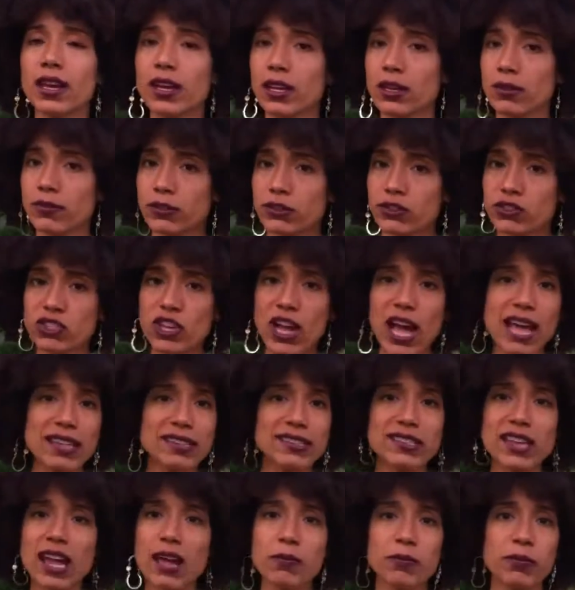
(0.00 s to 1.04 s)
if it
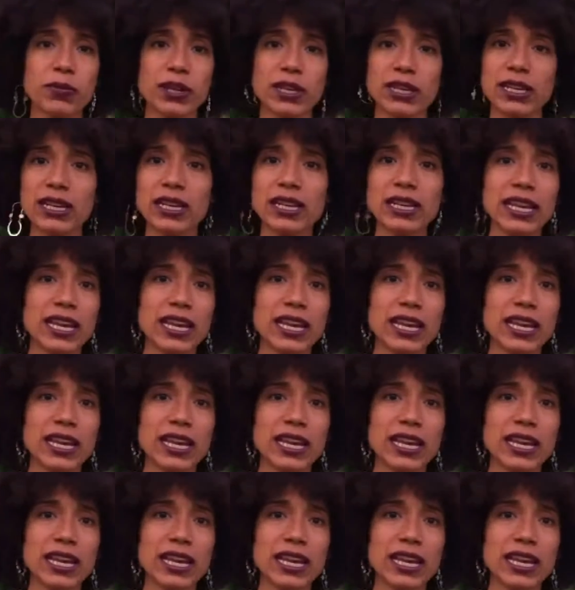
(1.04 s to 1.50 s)
just up and